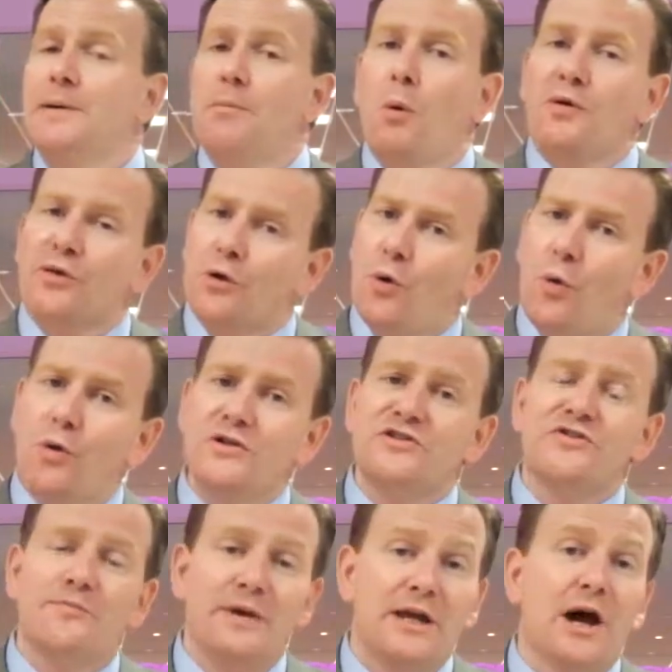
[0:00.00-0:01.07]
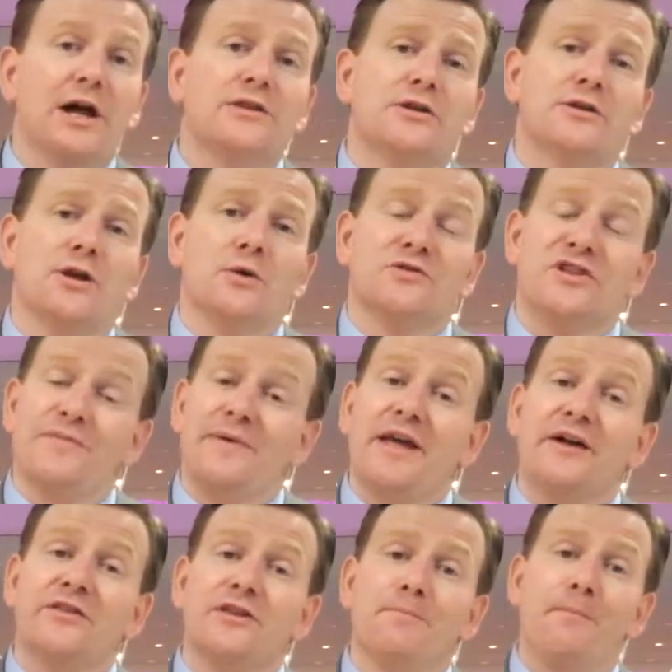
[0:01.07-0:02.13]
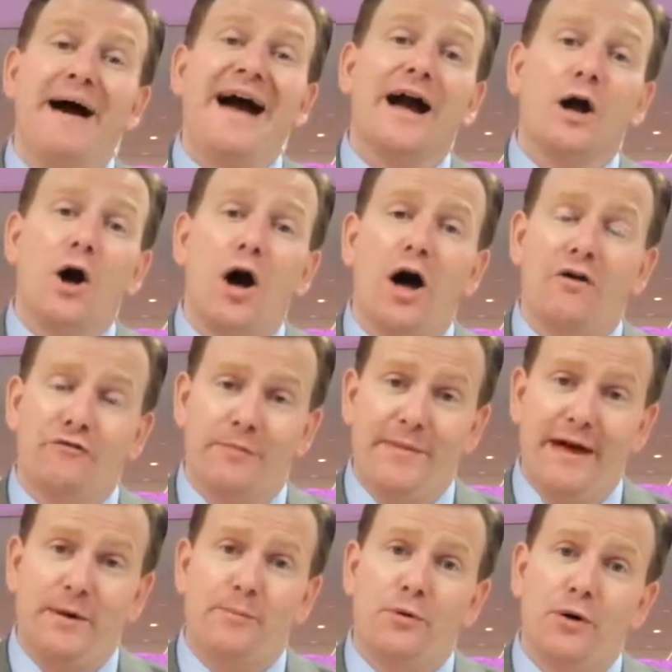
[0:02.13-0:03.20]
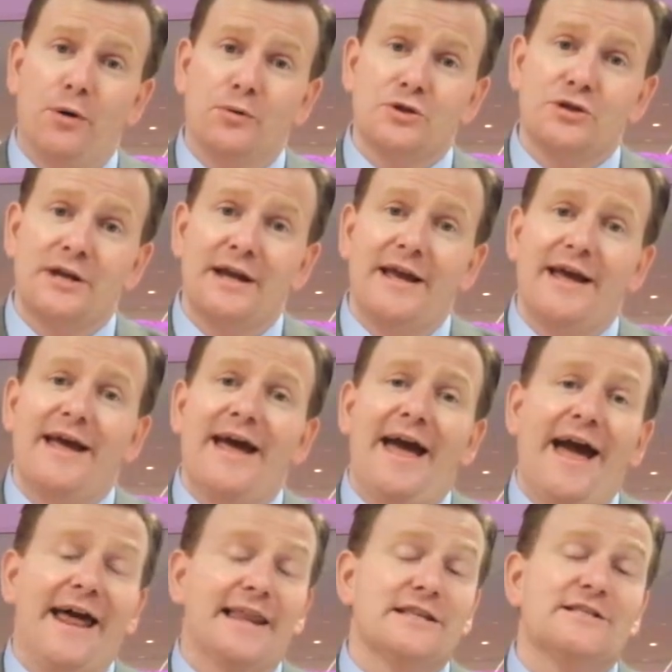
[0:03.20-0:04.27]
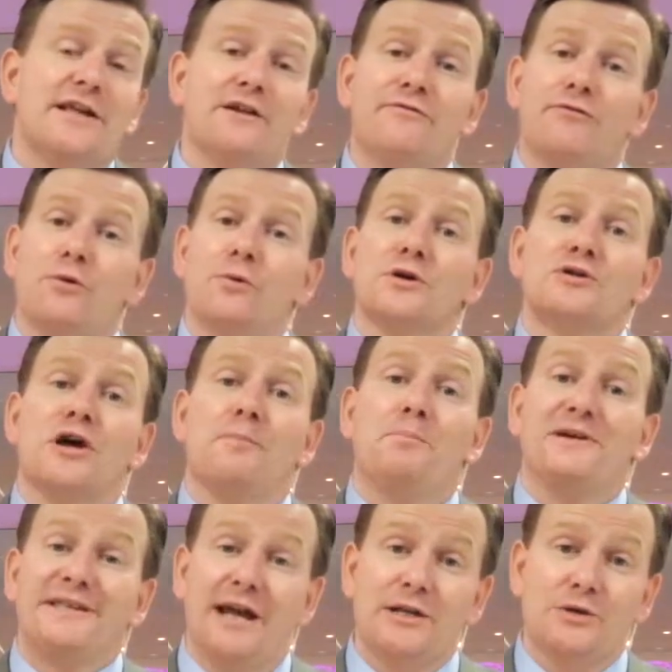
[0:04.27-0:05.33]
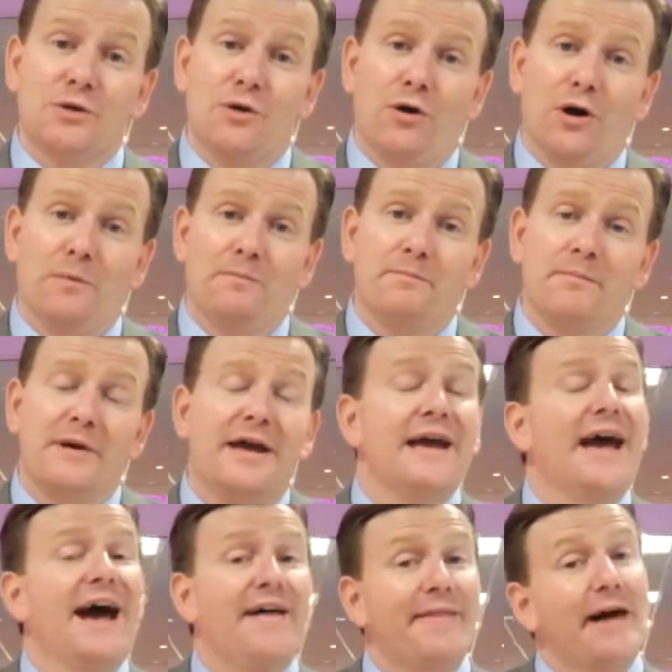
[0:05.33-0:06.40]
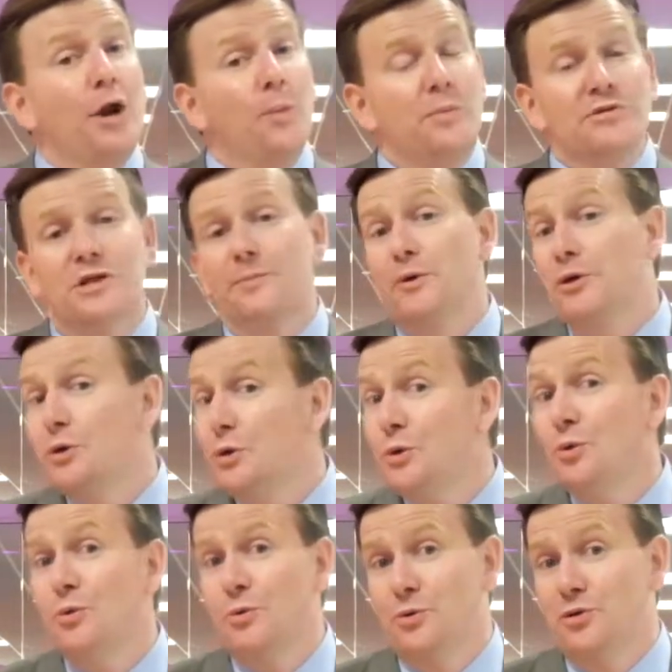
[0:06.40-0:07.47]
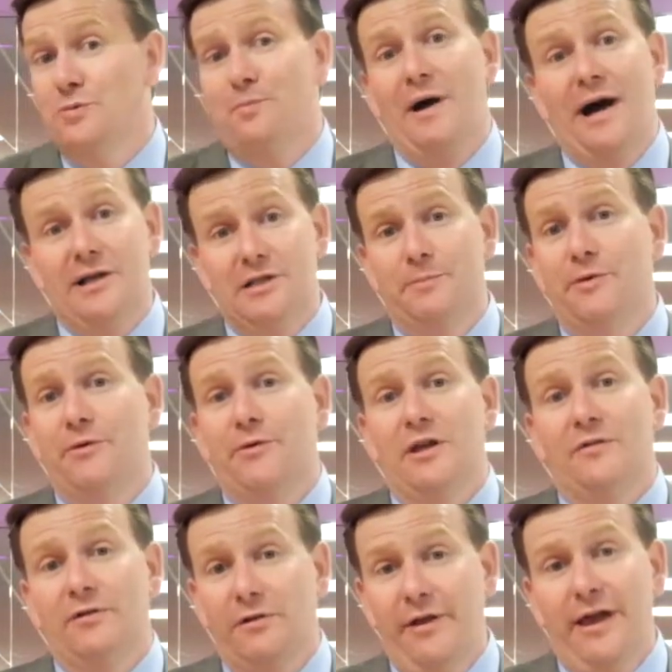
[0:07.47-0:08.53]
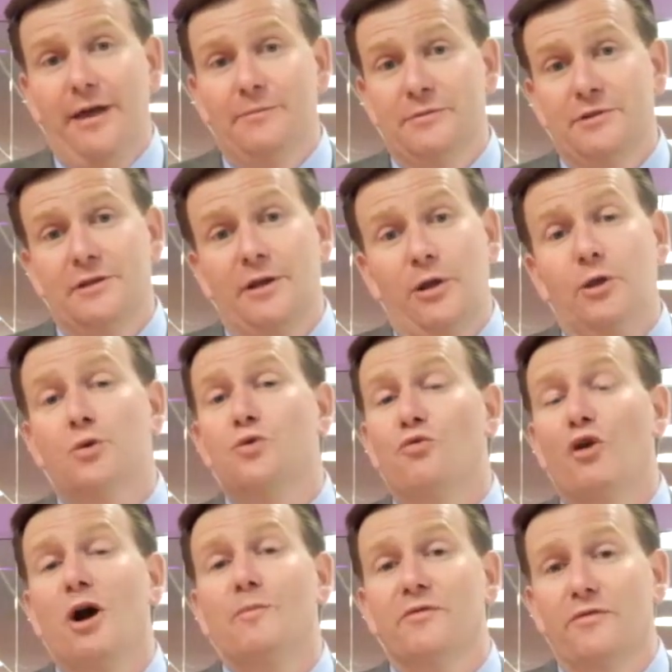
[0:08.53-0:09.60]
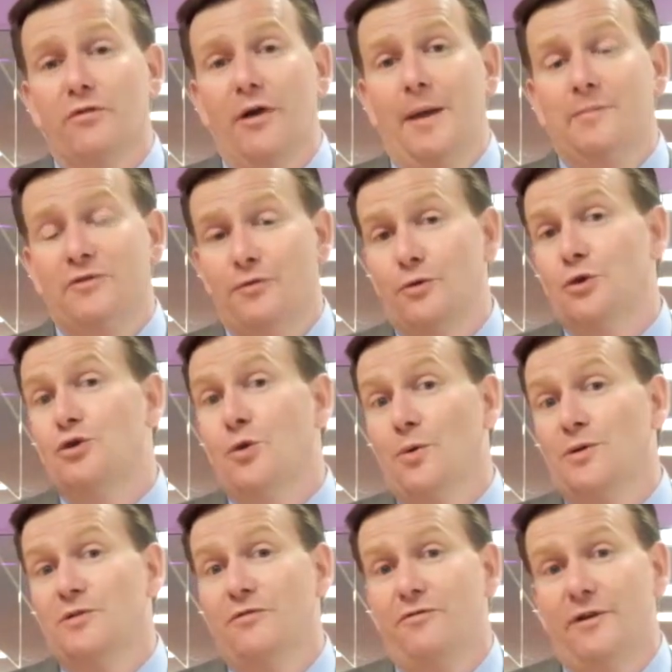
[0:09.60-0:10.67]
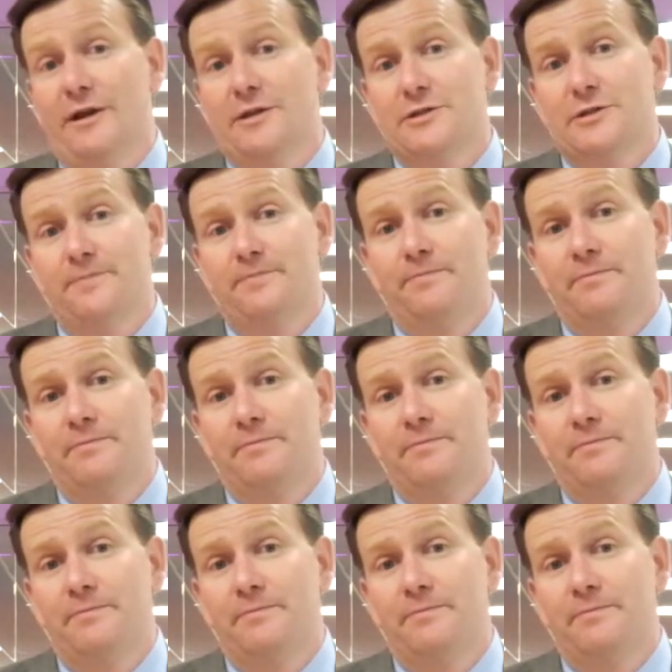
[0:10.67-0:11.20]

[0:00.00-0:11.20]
But what the courts have begun to do is they've begun to back off from that approach and instead focus on potential harm. And that opens up a huge possibility of claims, and a huge realm of claims for insurers to face.